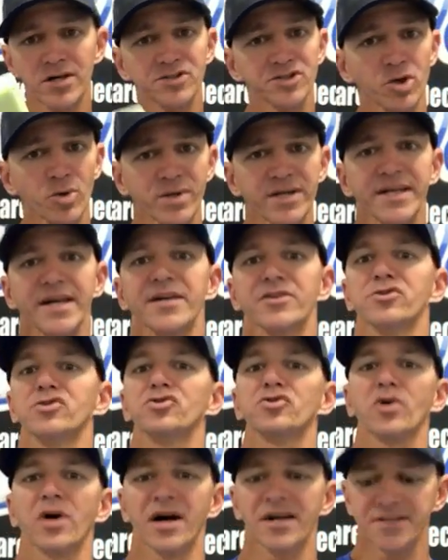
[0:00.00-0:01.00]
So again,
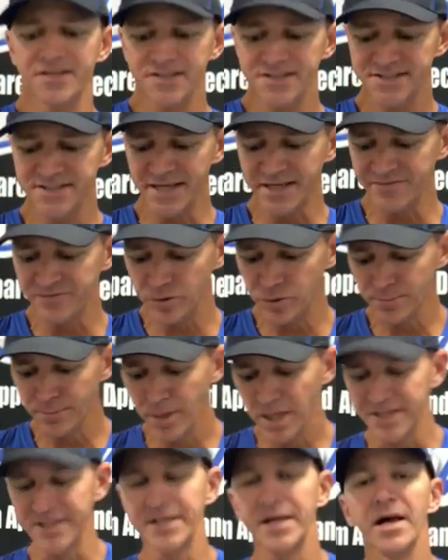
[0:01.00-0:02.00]
trying to save you
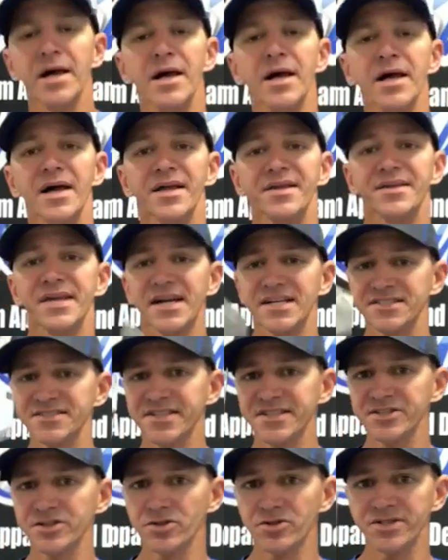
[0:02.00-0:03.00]
money. Next
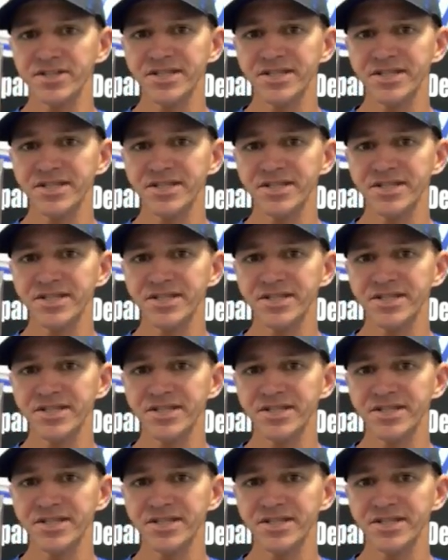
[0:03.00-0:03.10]
thing you'll